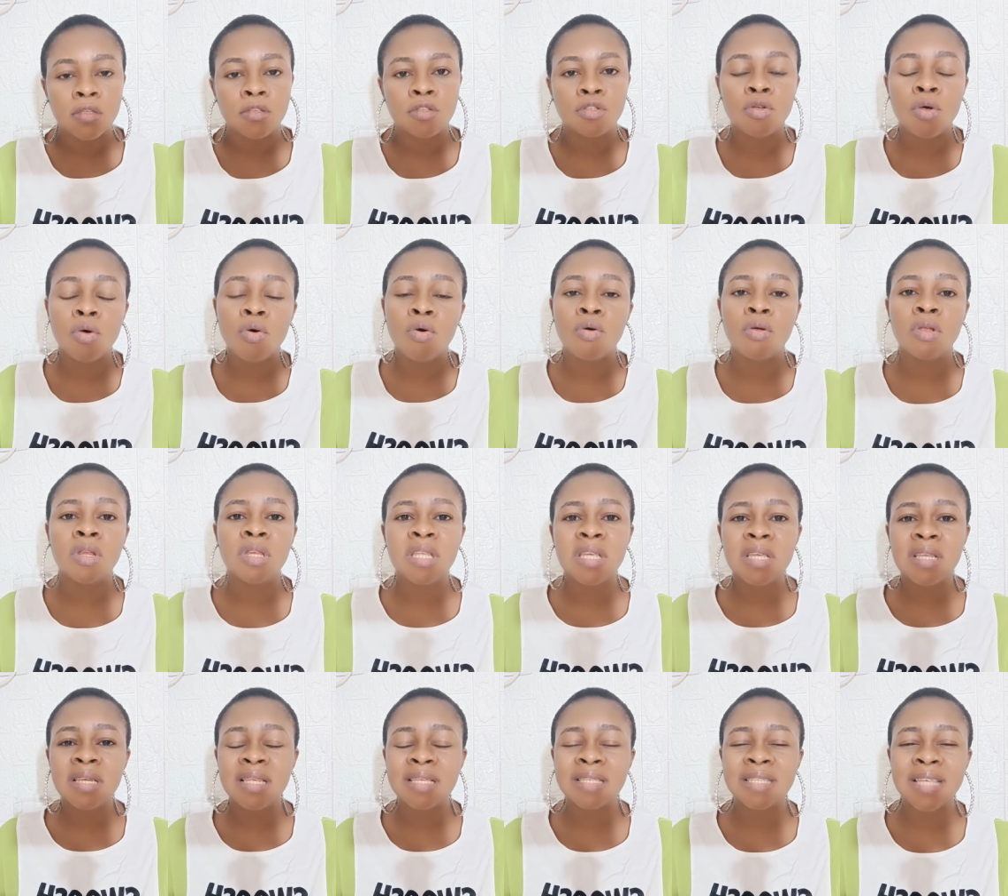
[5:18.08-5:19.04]
so
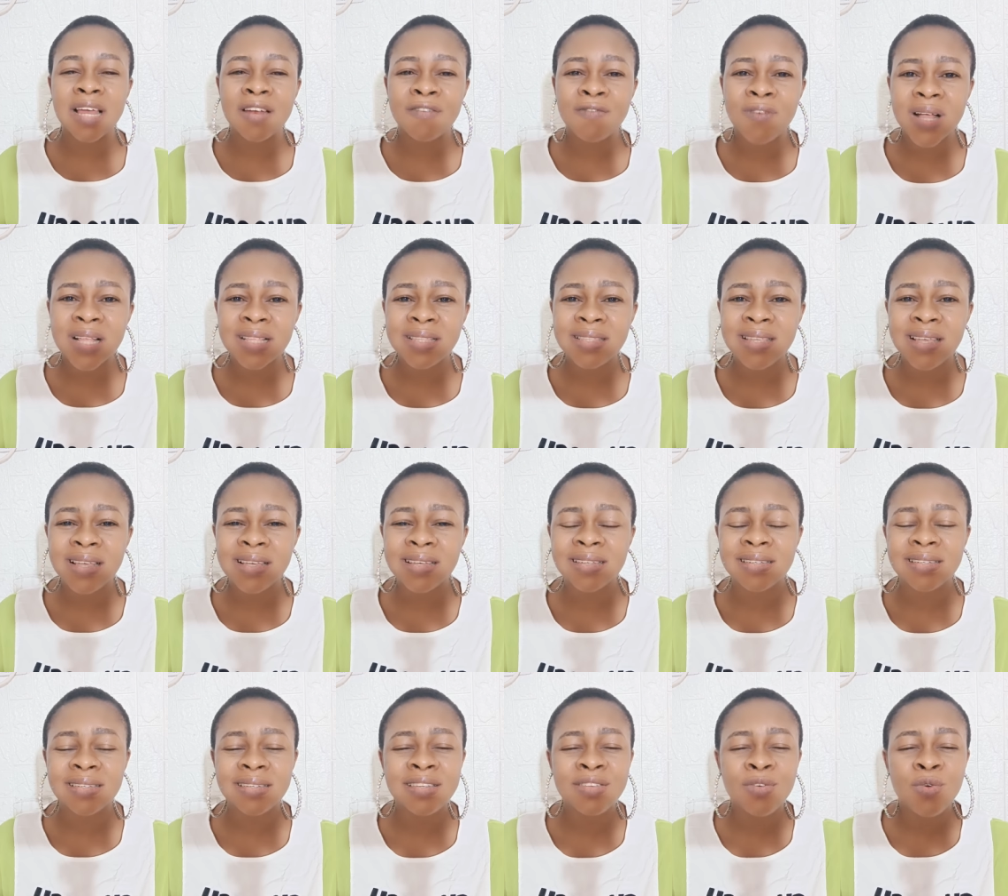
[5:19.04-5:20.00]
the
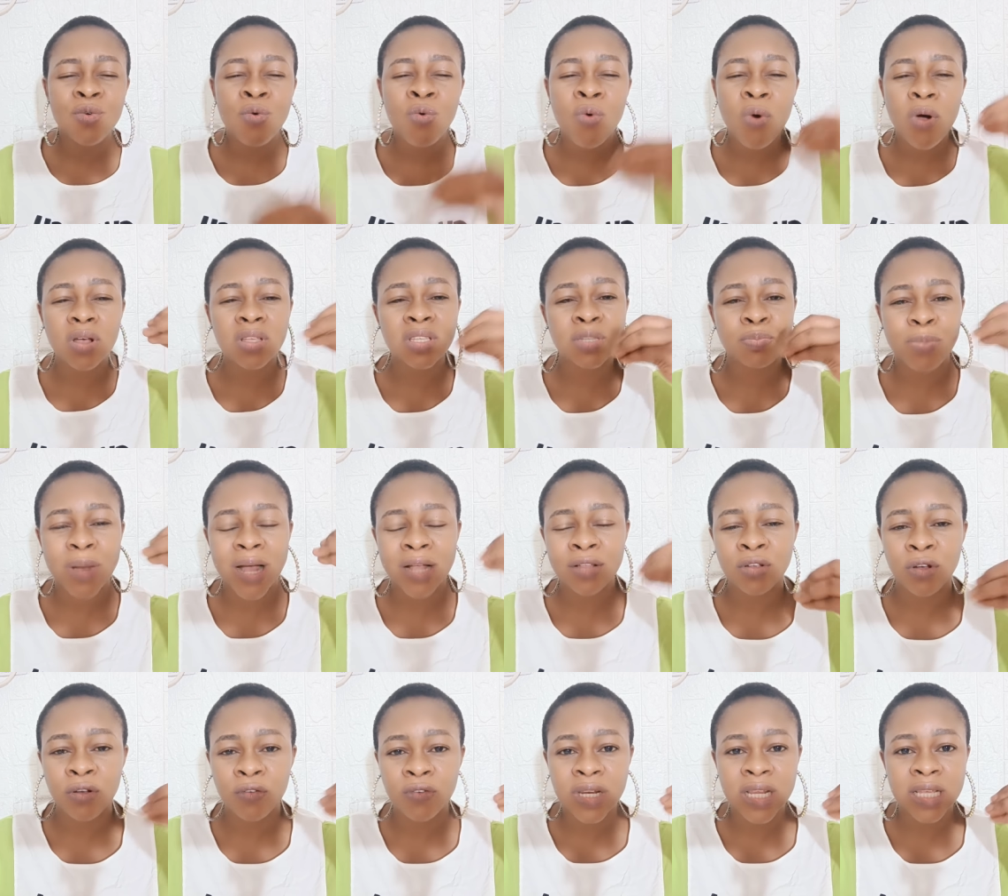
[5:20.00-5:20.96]
disadvantage the worst
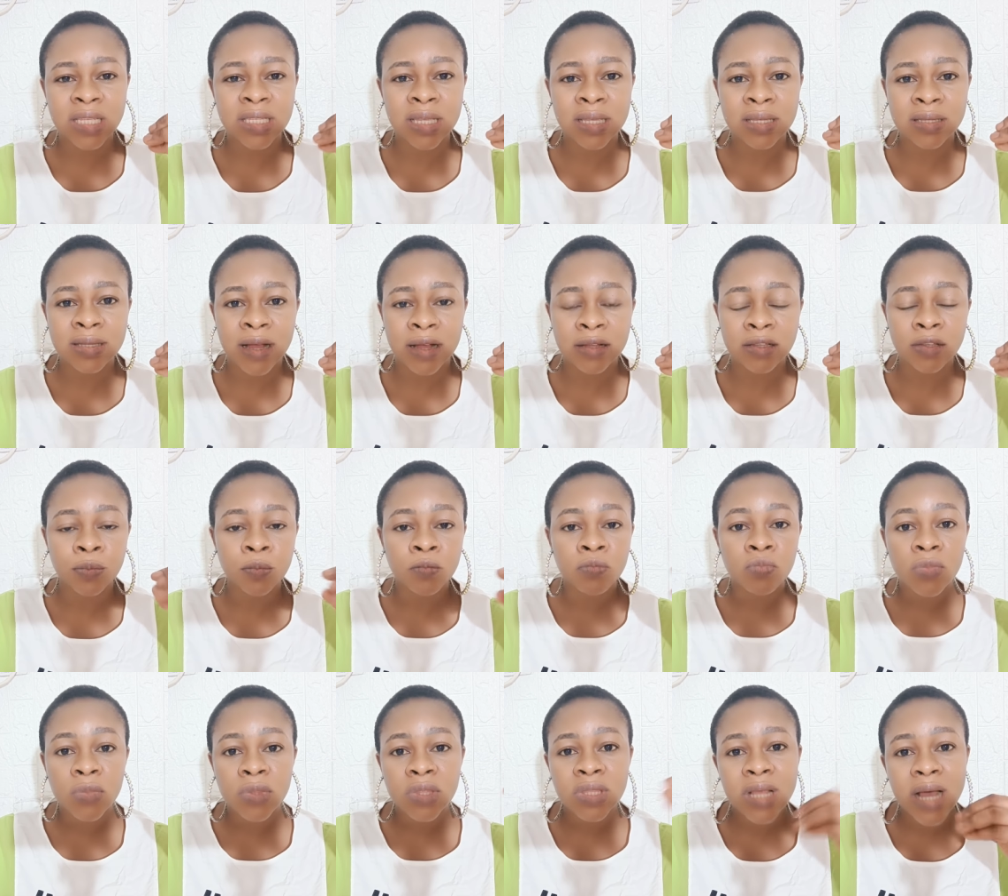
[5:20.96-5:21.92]
part of this is that
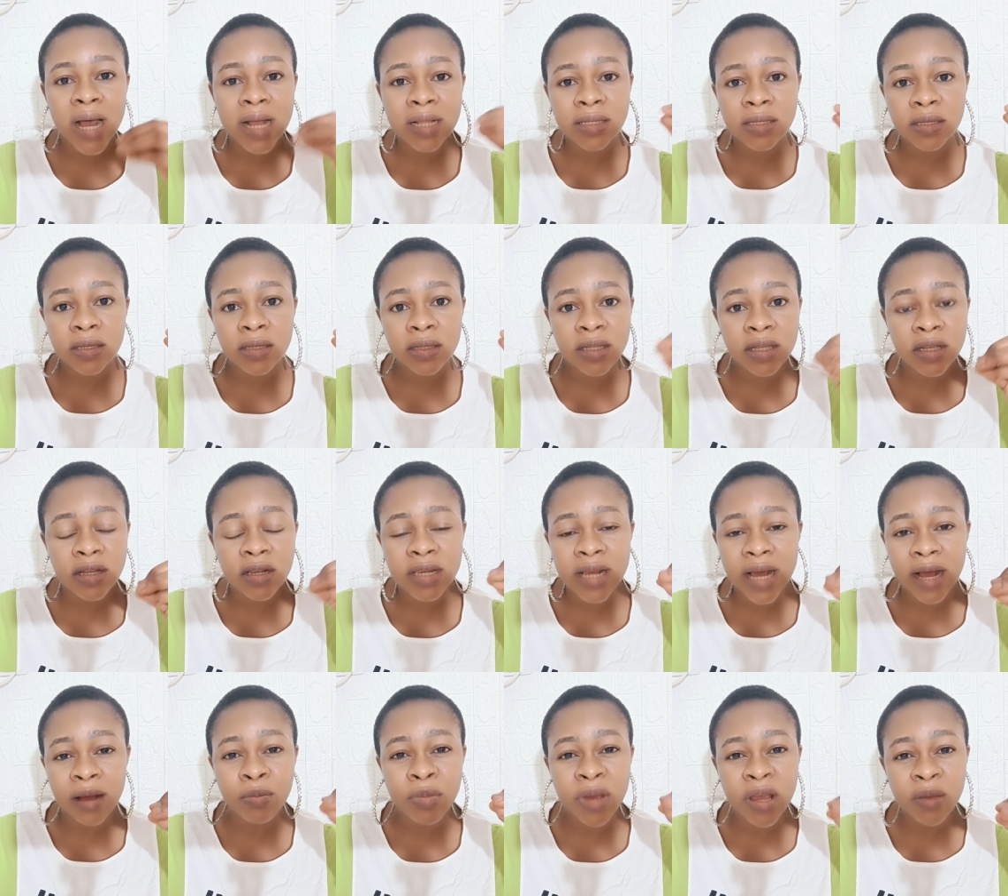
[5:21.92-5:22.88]
that thing
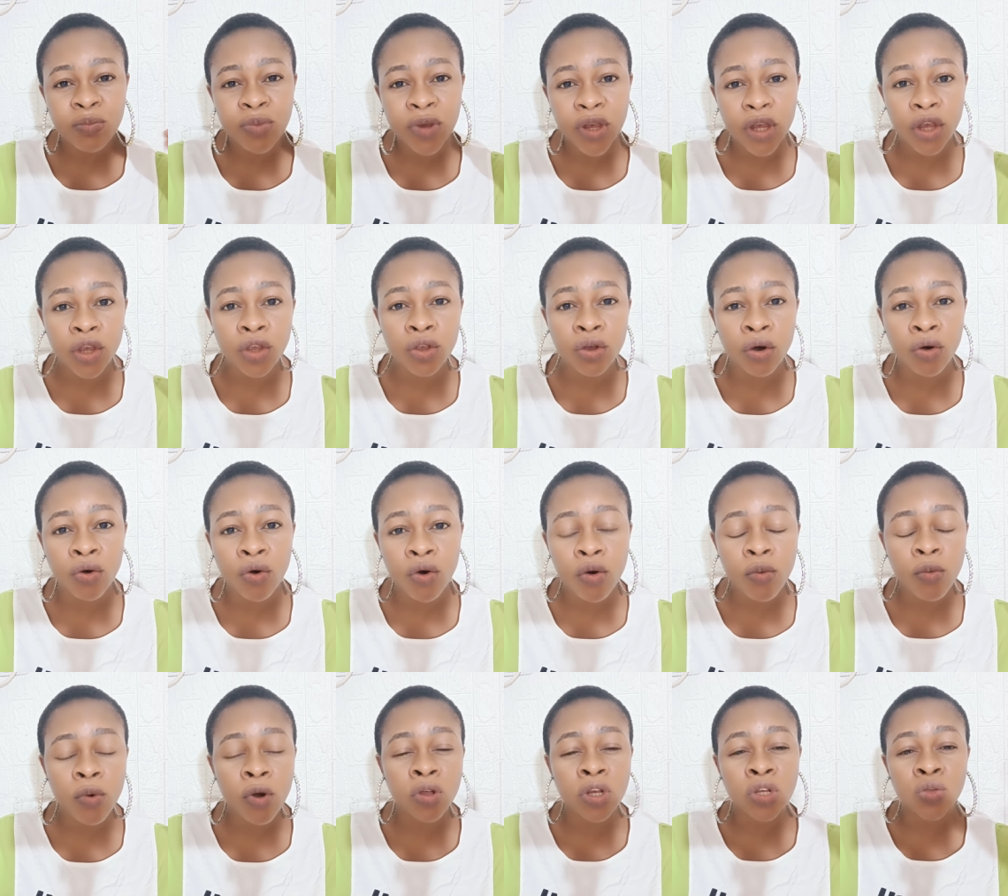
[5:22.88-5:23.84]
that may be in your
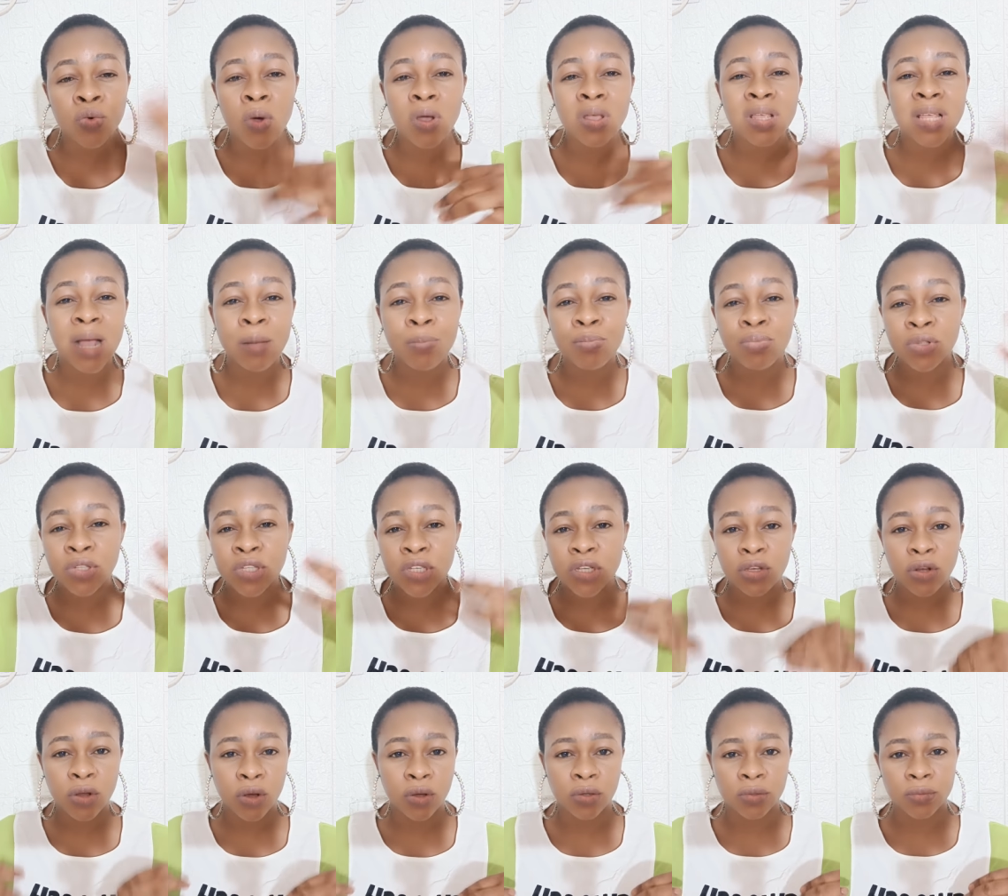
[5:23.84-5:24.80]
home or the one you are
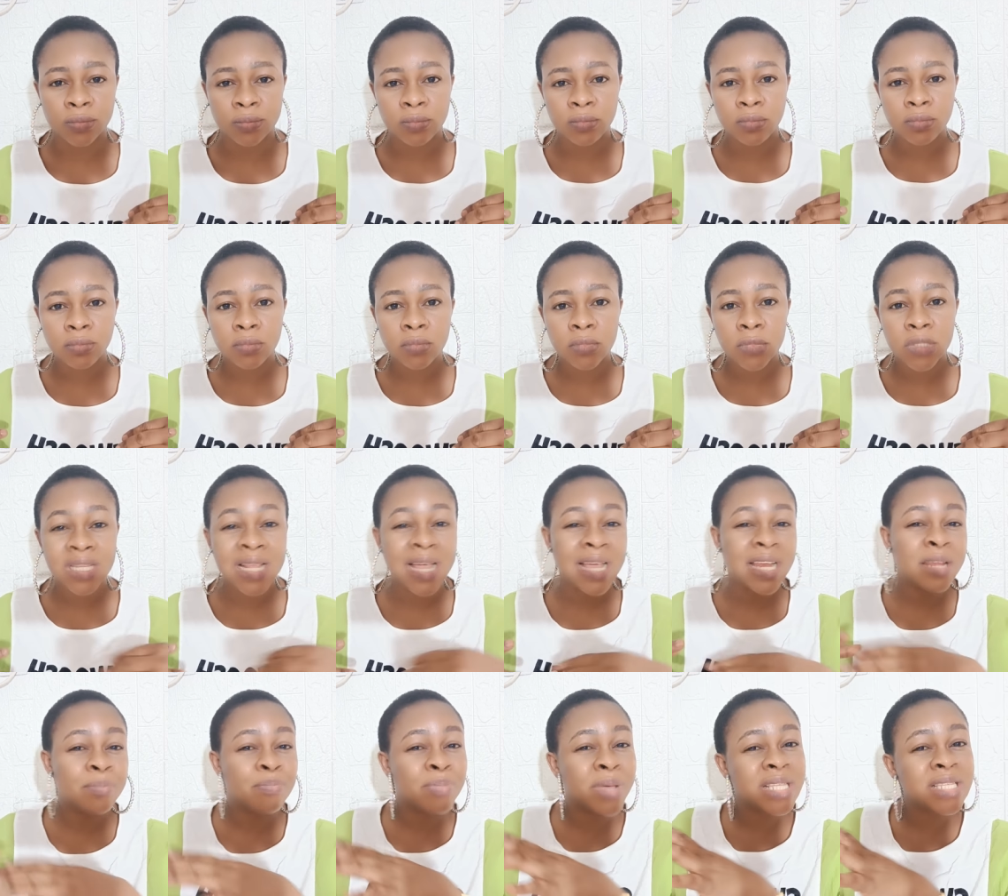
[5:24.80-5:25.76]
putting on
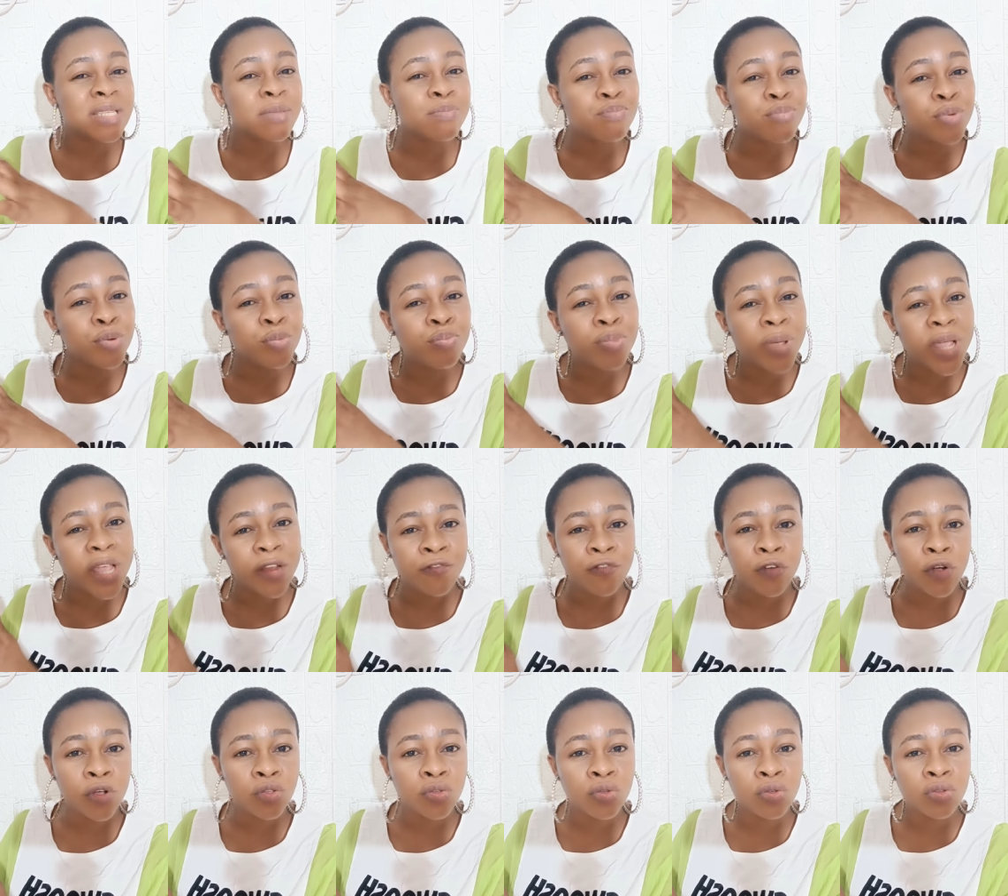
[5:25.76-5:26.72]
that the person prepared
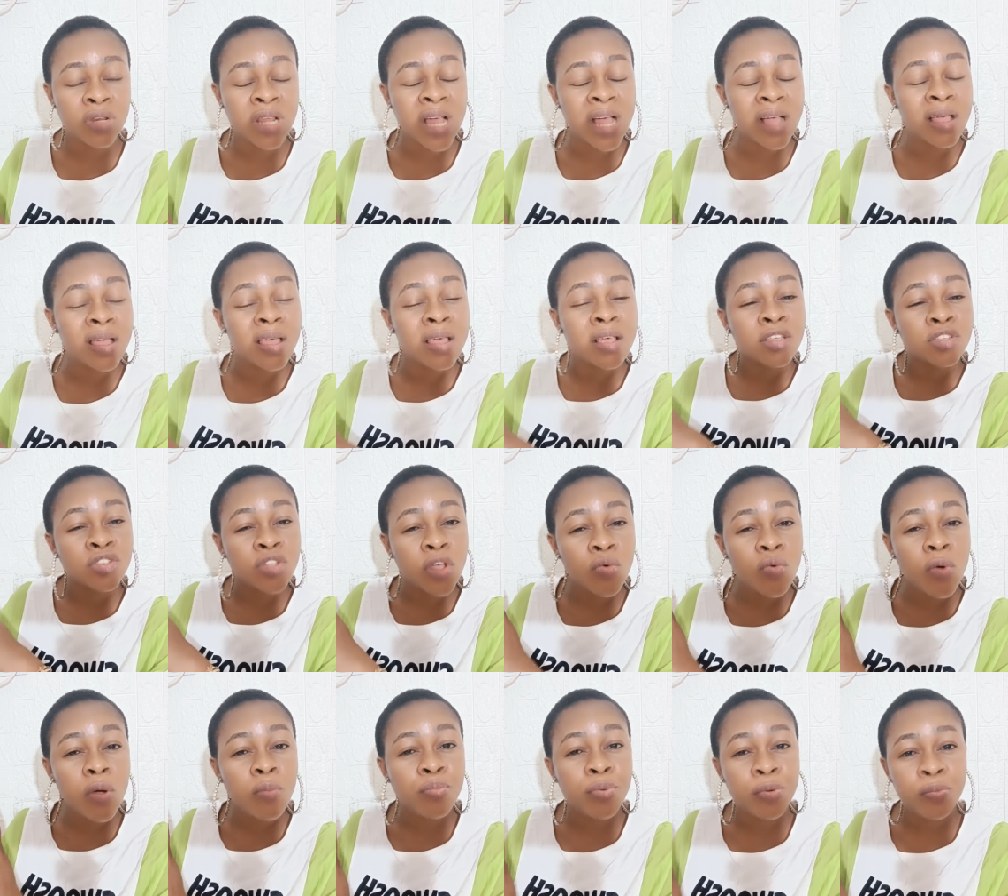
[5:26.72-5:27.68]
for you that
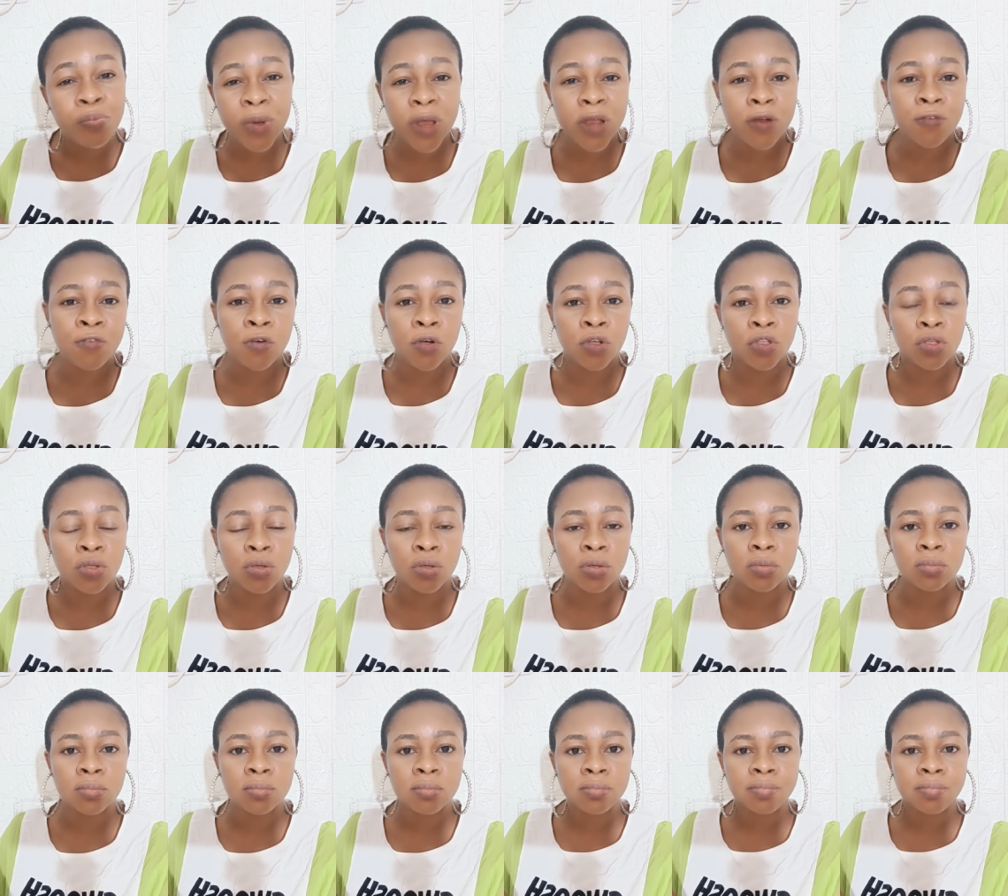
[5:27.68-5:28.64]
someone prepared for you